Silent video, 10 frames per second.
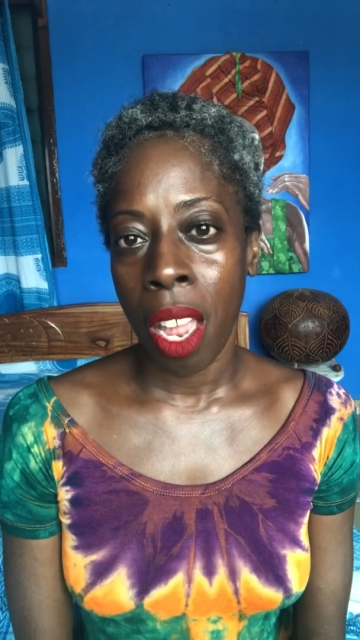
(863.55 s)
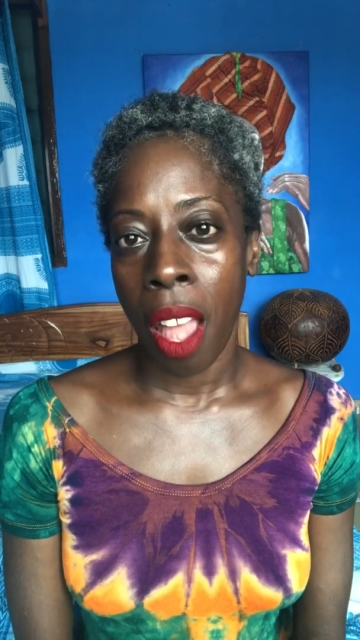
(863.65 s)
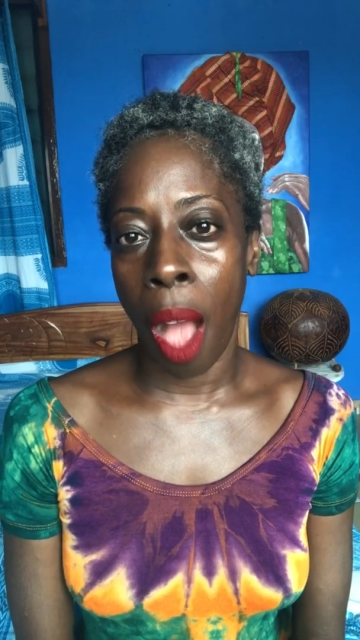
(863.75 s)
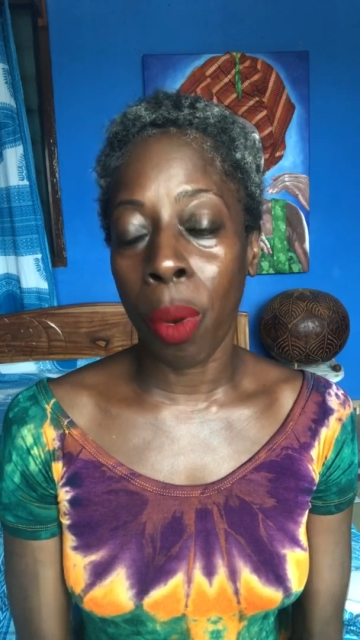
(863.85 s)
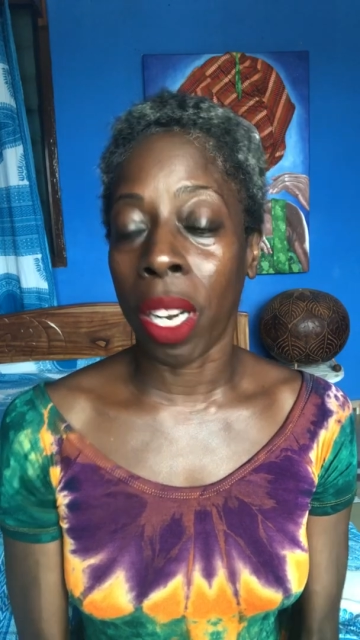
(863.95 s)

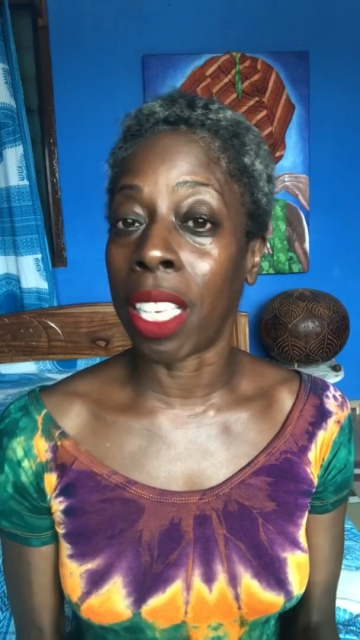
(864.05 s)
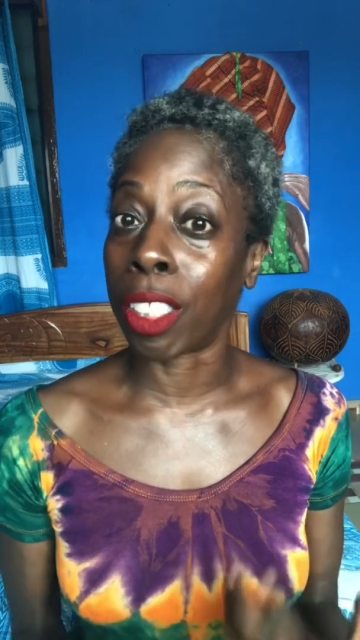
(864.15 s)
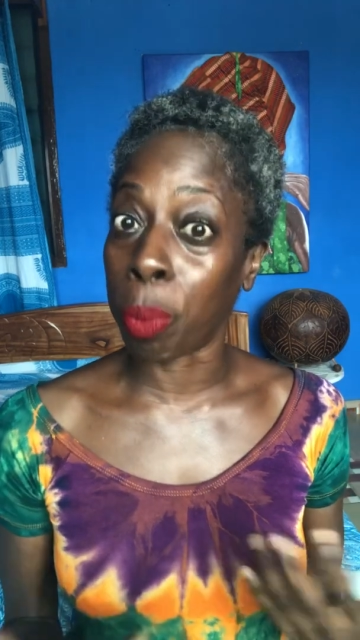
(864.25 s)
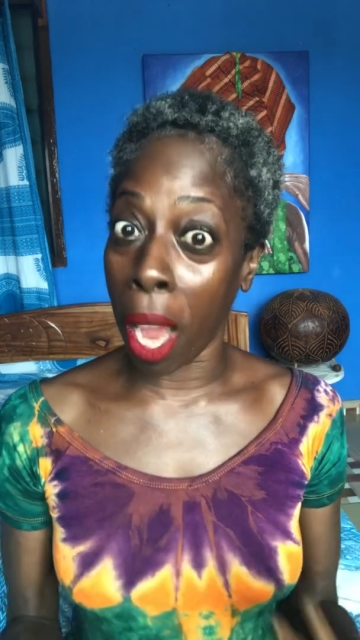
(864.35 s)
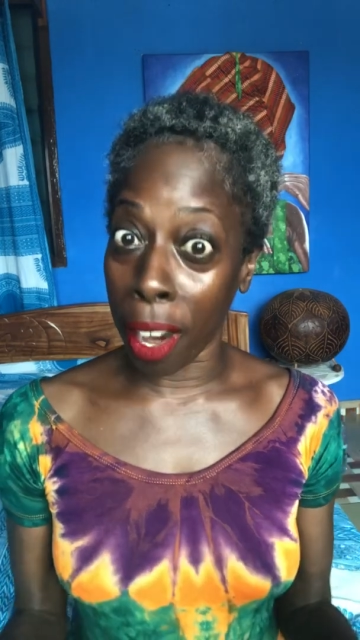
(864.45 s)
I want to
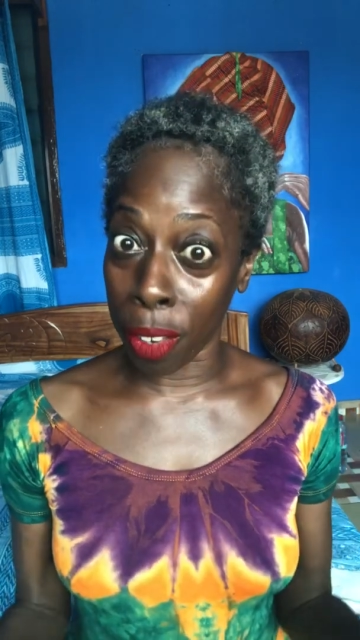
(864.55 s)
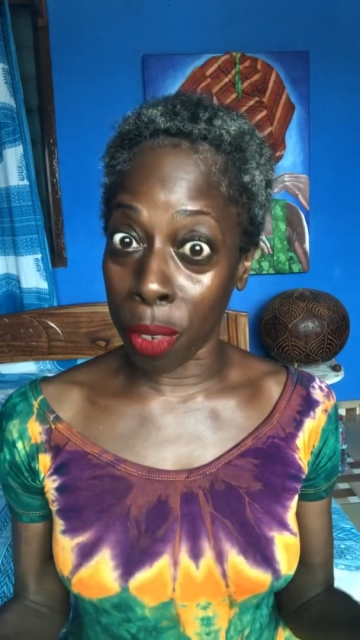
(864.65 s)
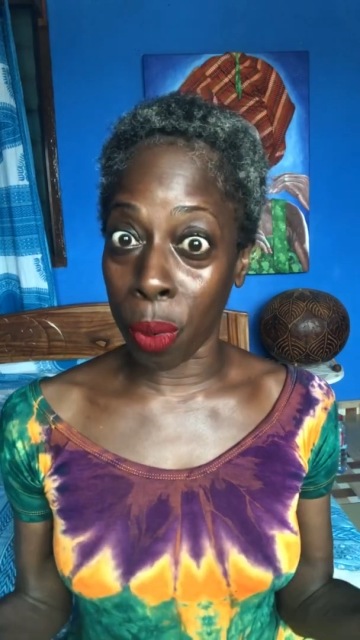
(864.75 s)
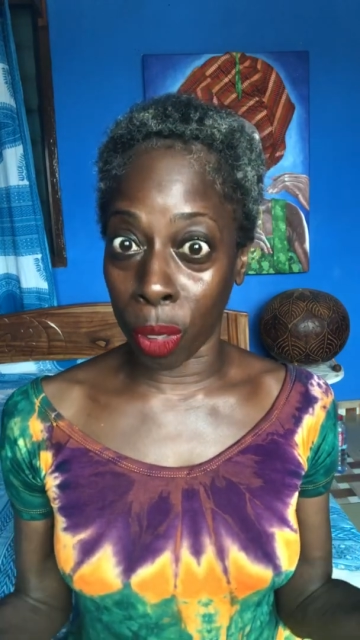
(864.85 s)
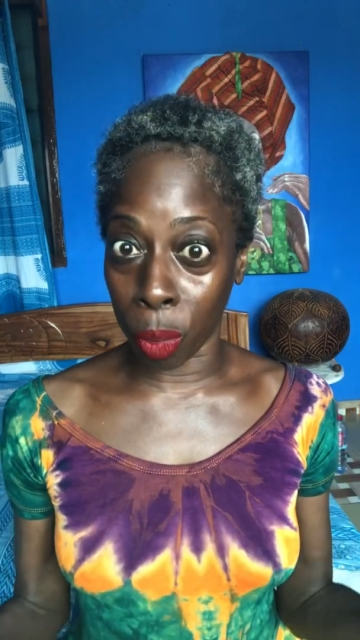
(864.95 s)
inspire you
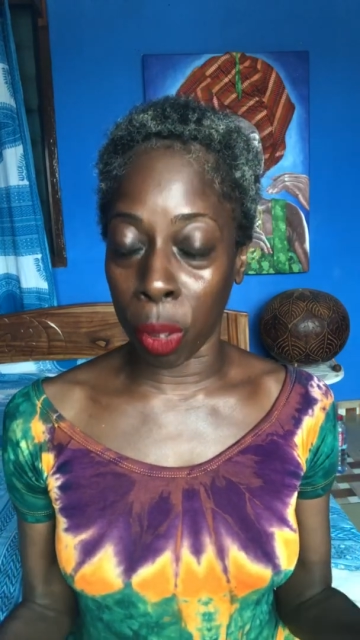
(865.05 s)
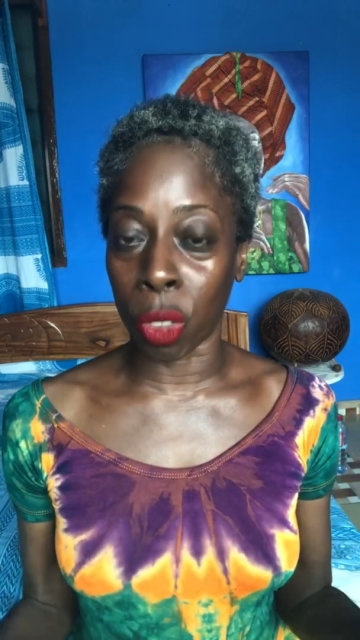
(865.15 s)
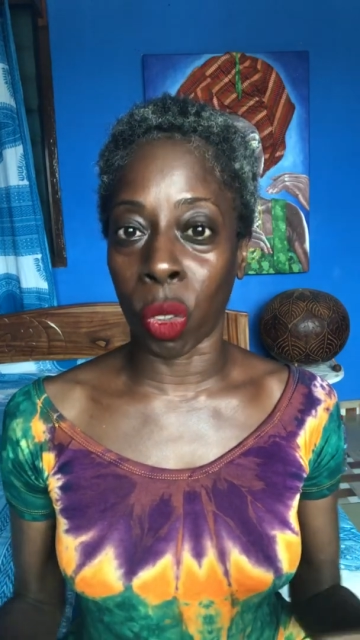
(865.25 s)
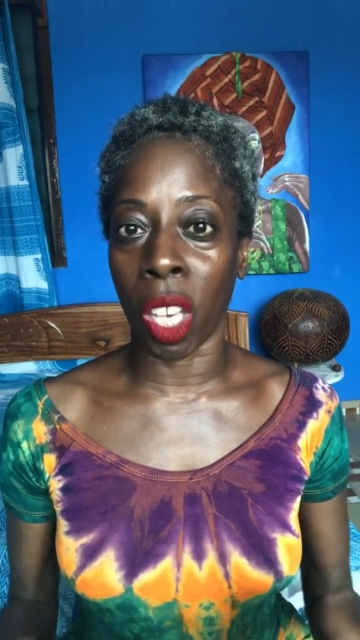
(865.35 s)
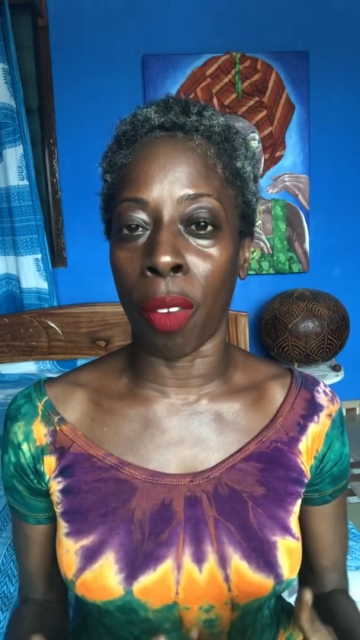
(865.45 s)
on a spiritual
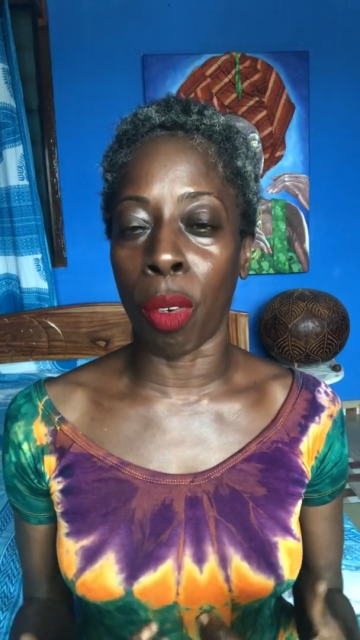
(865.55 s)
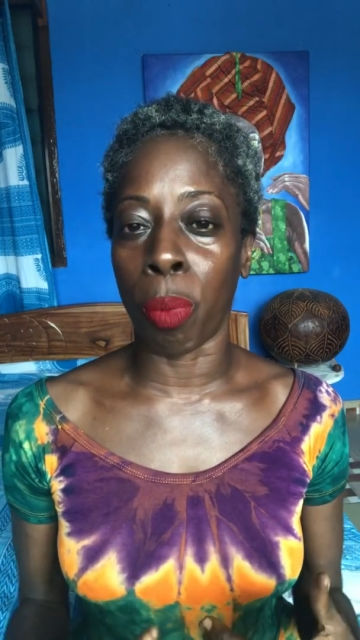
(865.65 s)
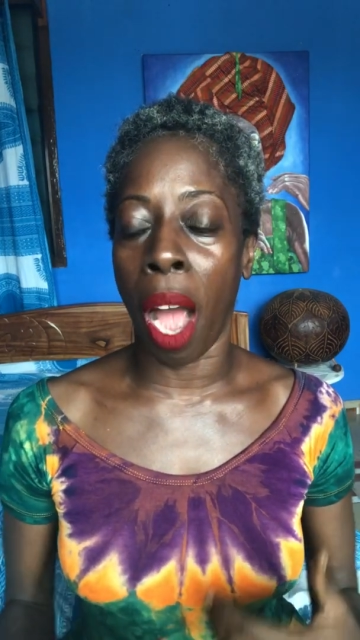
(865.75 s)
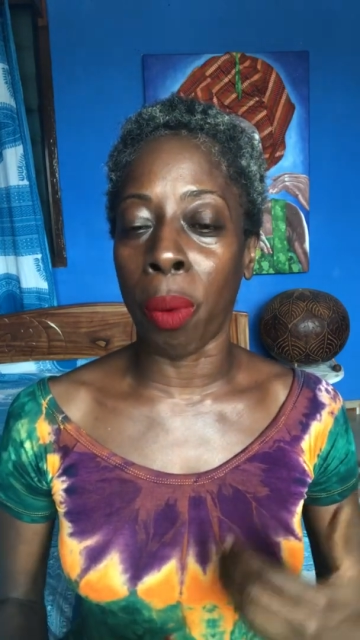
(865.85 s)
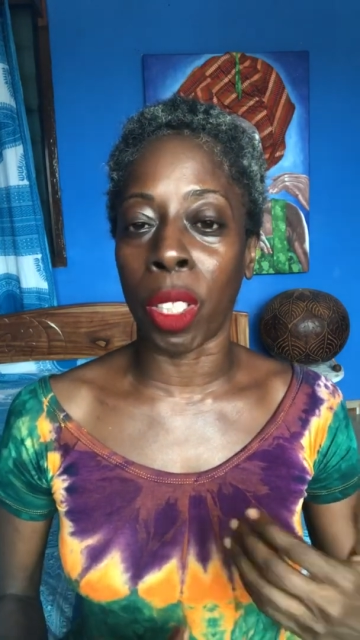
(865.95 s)
level, but I
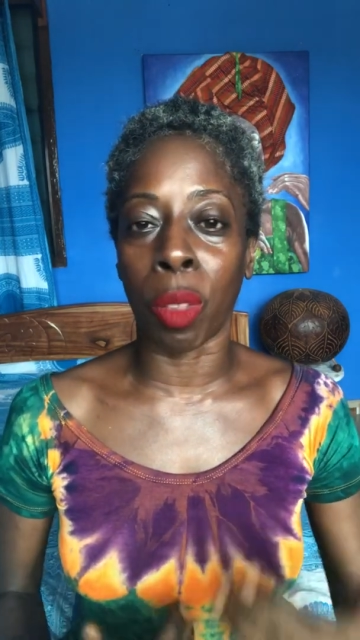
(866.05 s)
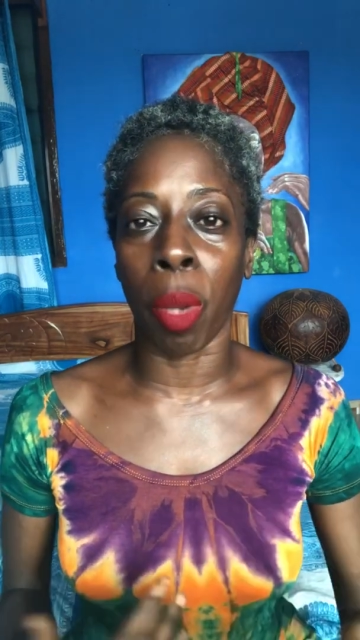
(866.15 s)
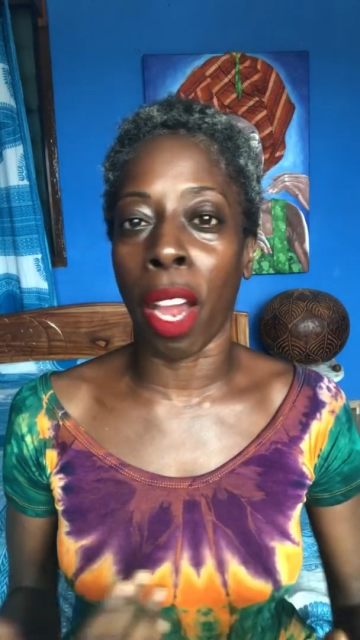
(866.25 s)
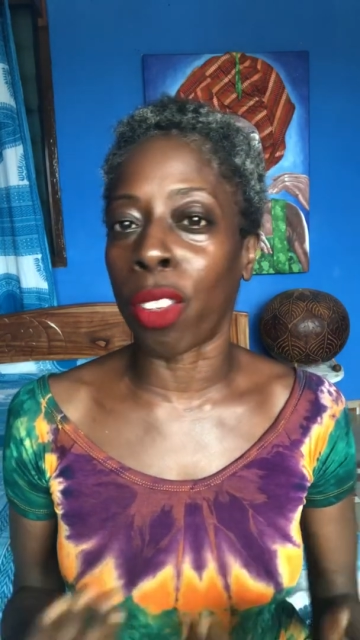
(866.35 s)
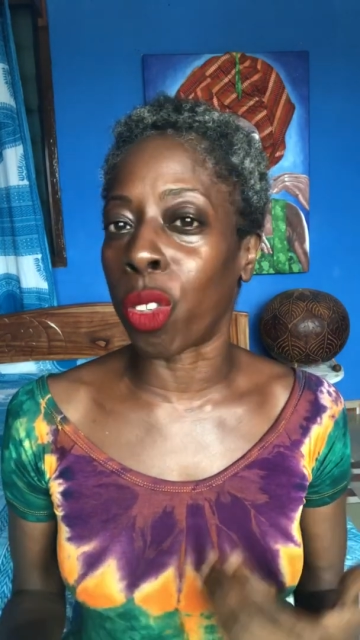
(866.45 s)
want to inspire
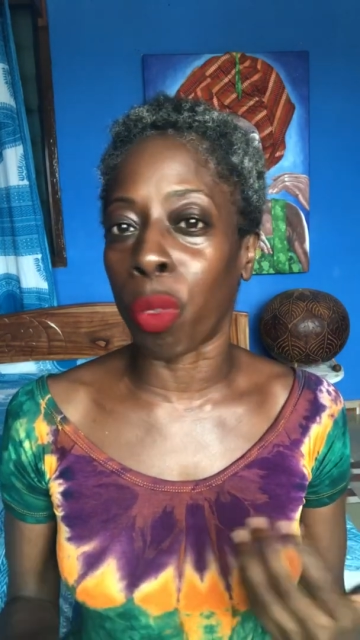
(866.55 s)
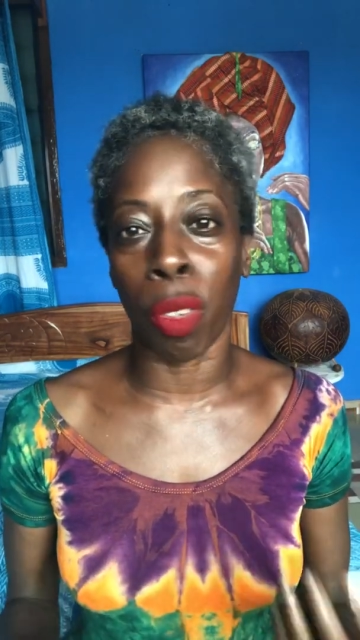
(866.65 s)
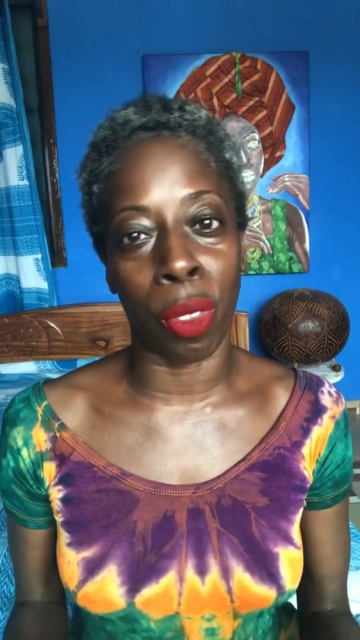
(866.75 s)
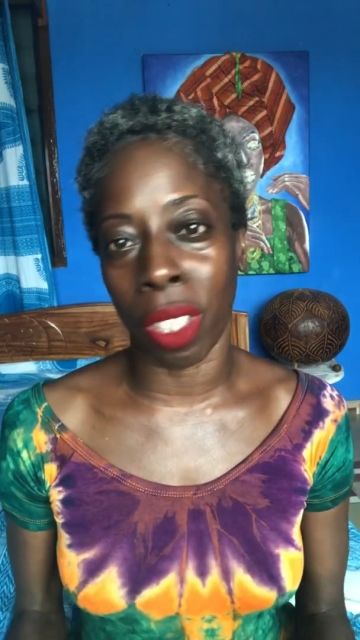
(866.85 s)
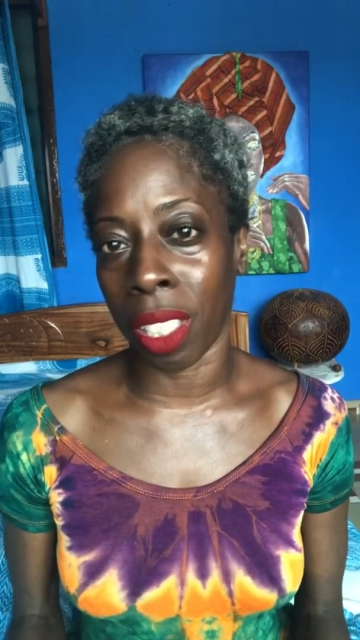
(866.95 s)
you to feel
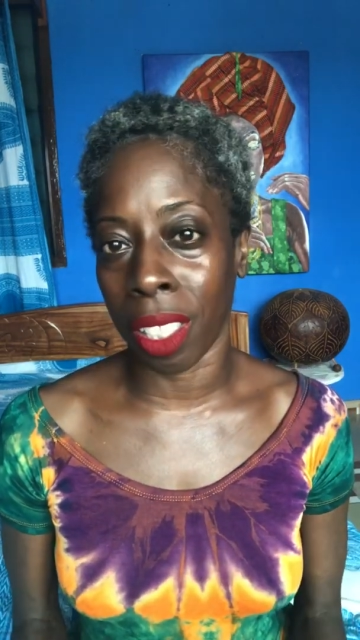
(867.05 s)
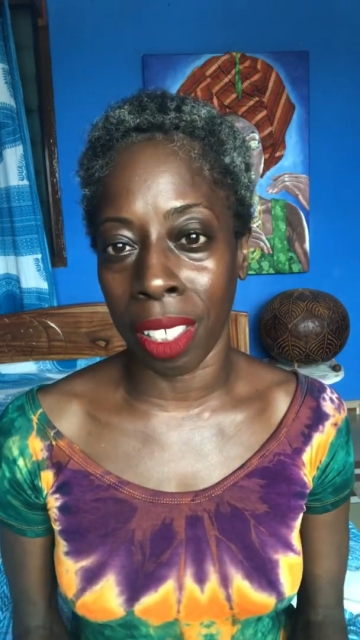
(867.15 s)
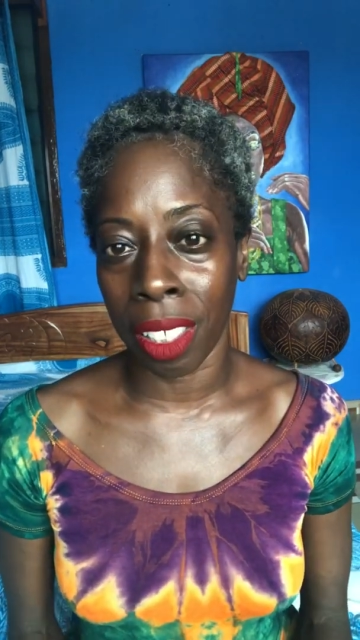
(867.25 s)
good.